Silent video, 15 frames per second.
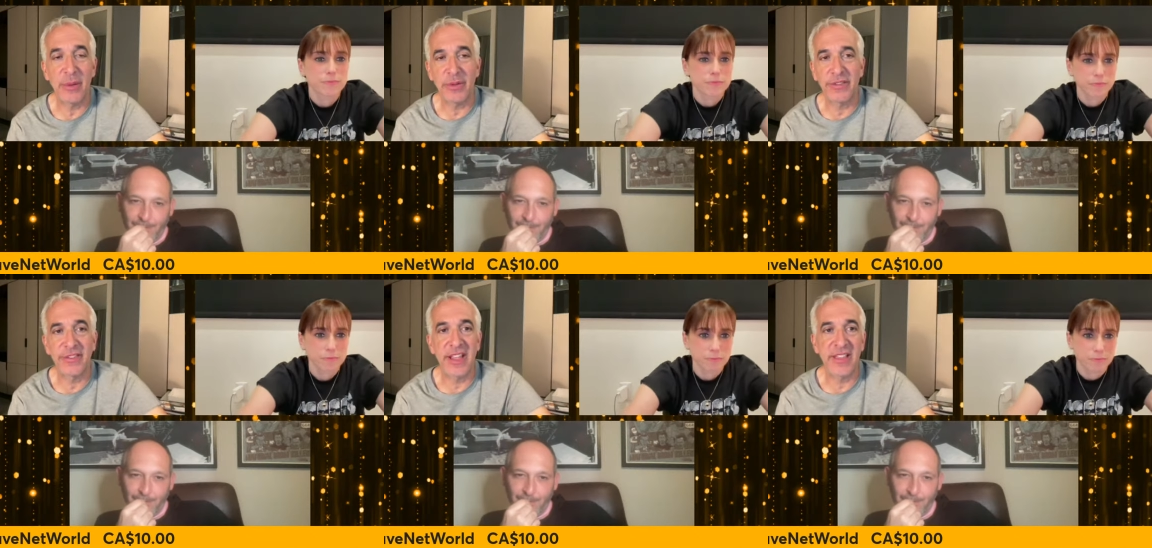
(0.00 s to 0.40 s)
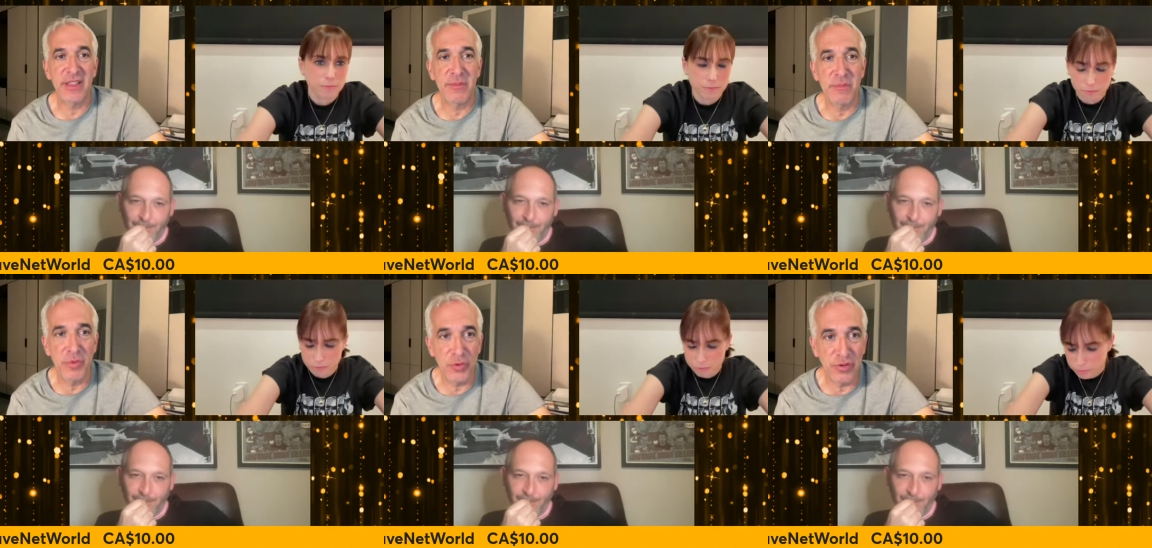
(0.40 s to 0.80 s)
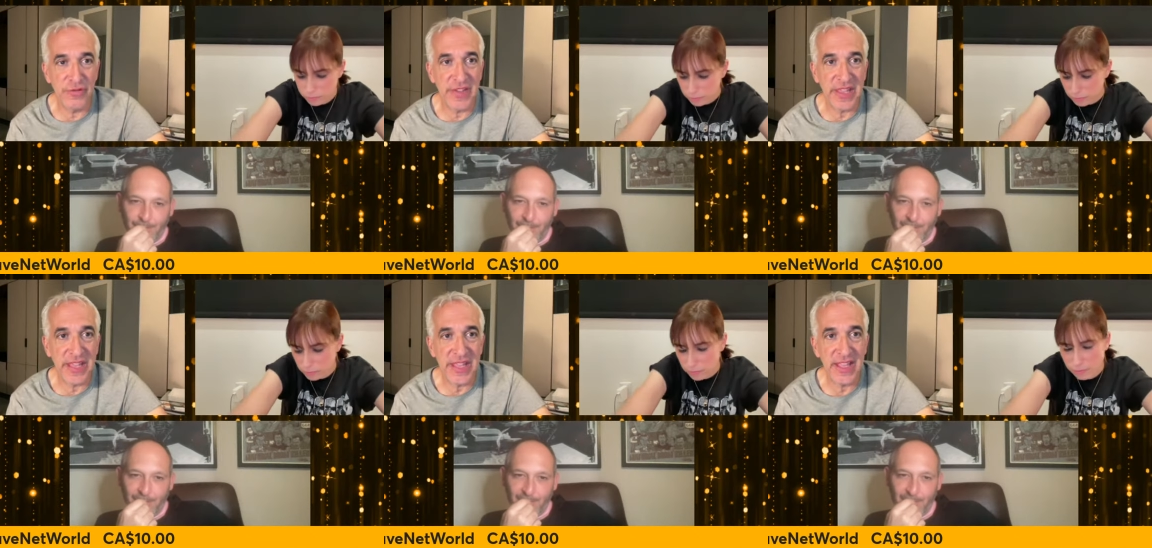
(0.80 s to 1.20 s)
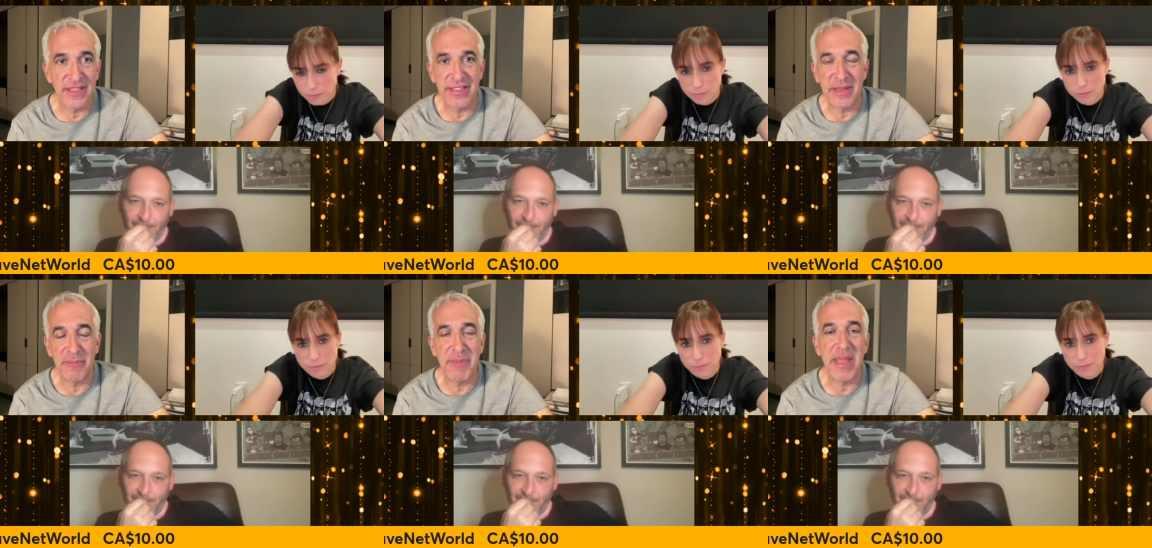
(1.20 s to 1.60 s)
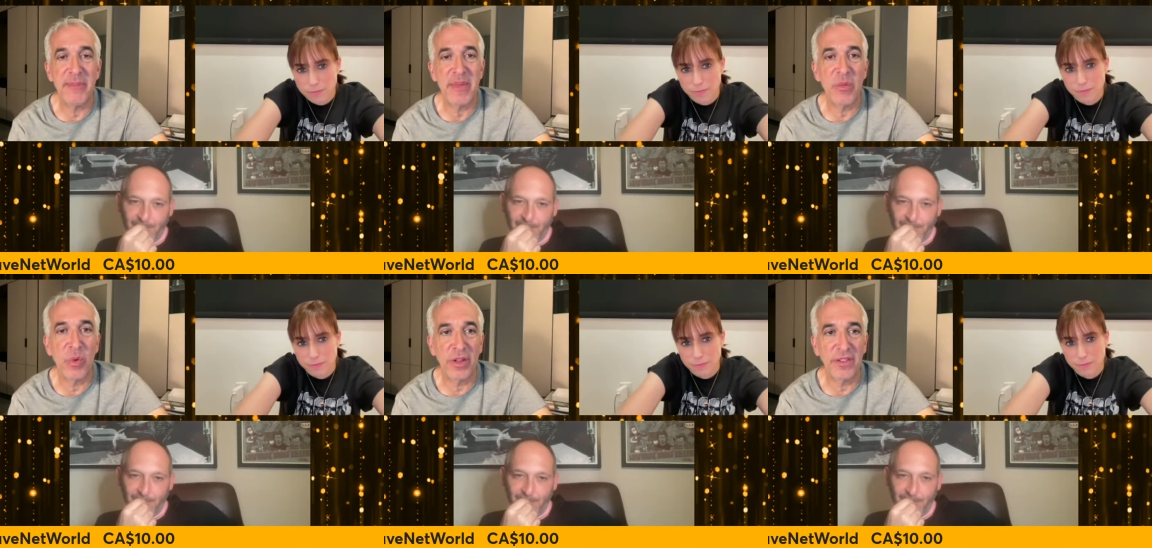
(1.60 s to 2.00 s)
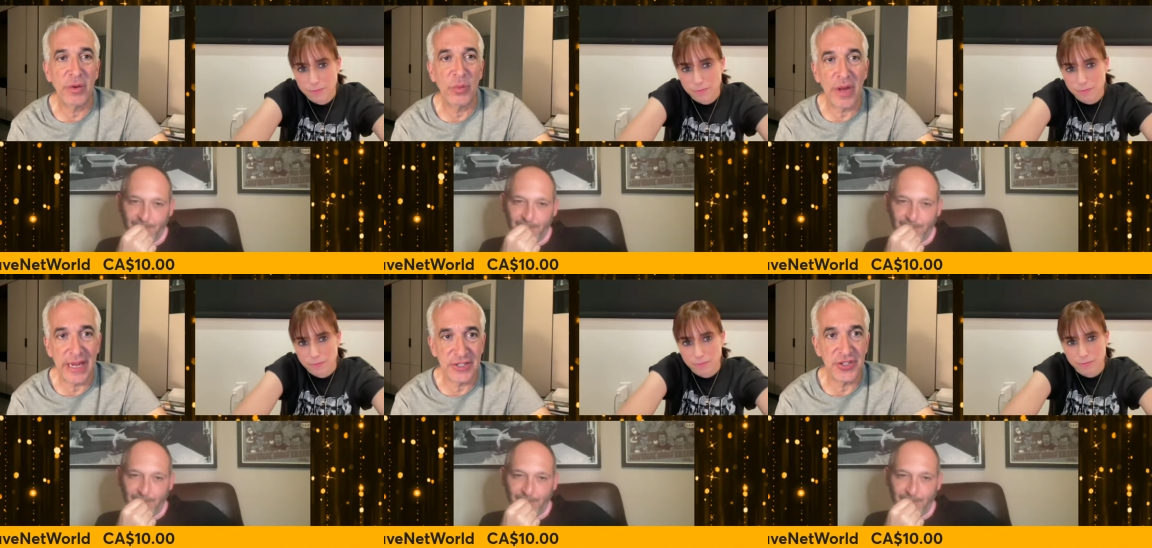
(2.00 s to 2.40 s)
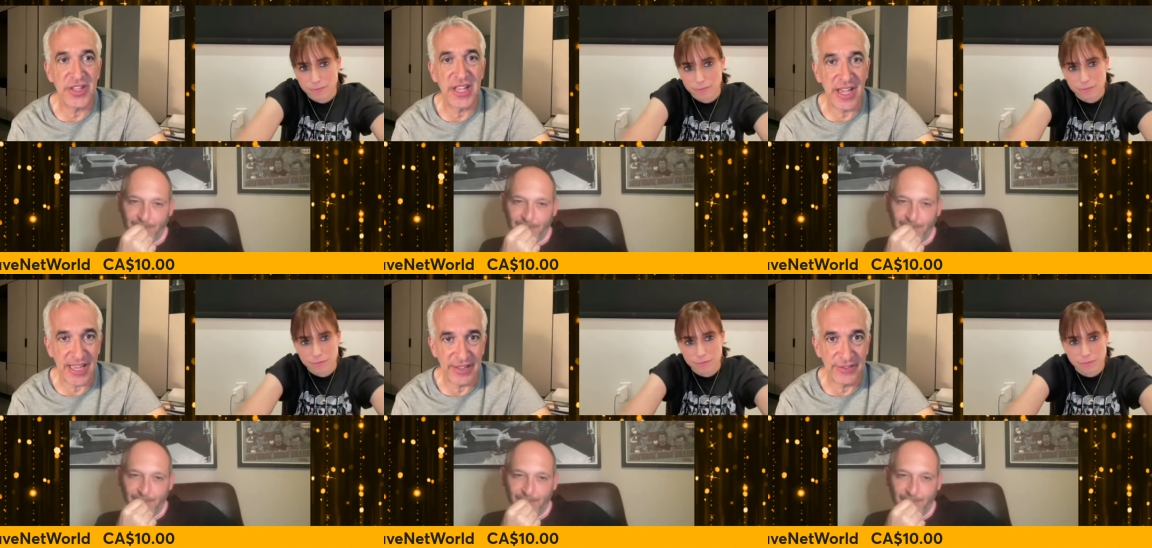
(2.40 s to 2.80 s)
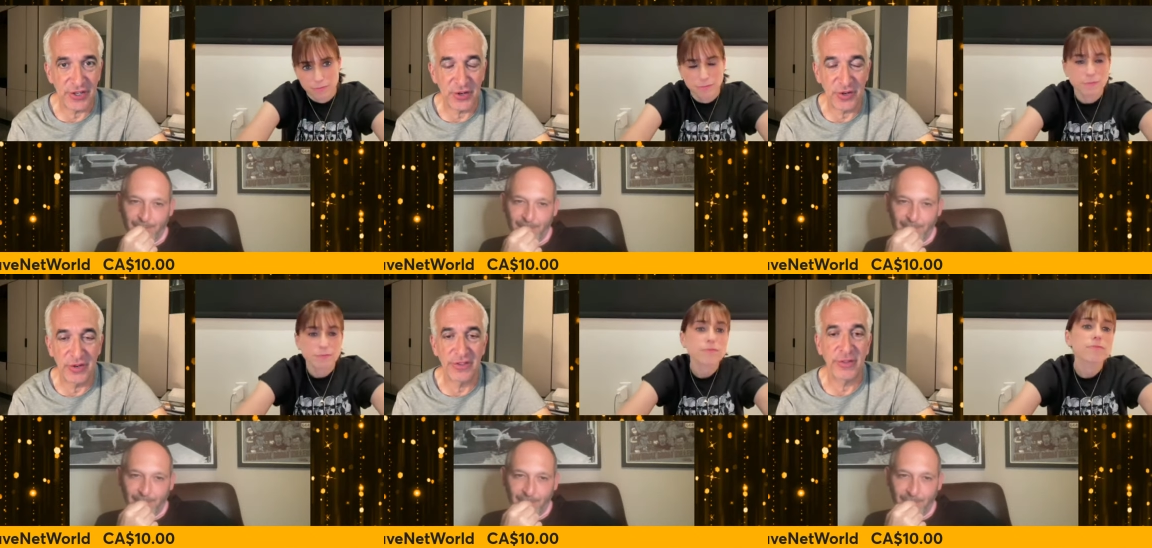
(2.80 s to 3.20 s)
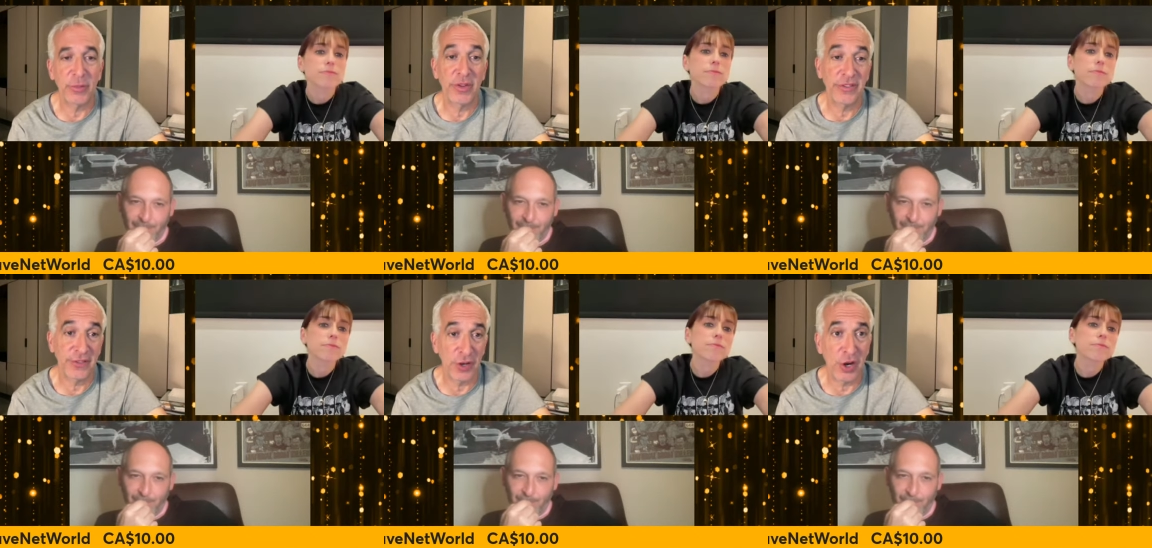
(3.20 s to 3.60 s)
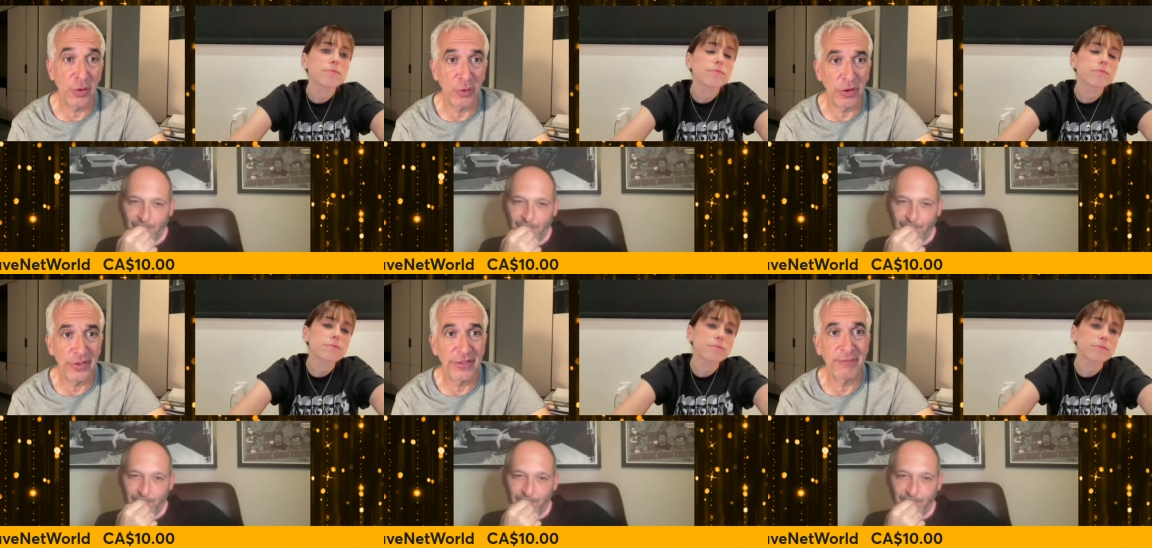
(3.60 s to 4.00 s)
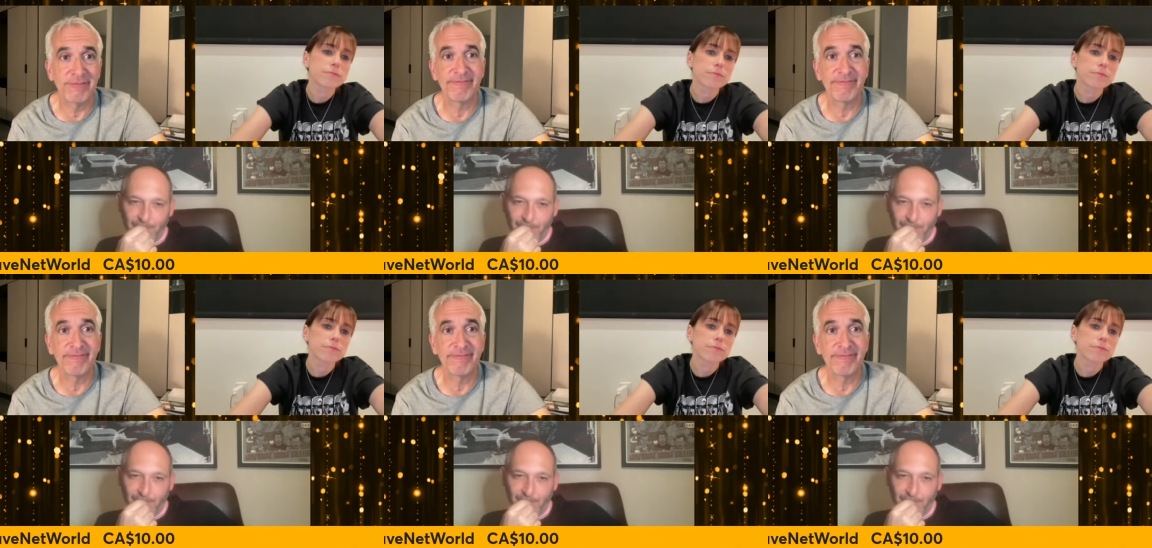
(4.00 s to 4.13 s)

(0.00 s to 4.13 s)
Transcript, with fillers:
Speaker 1: would say the movie that made me want to watch the Oscars was Star Wars.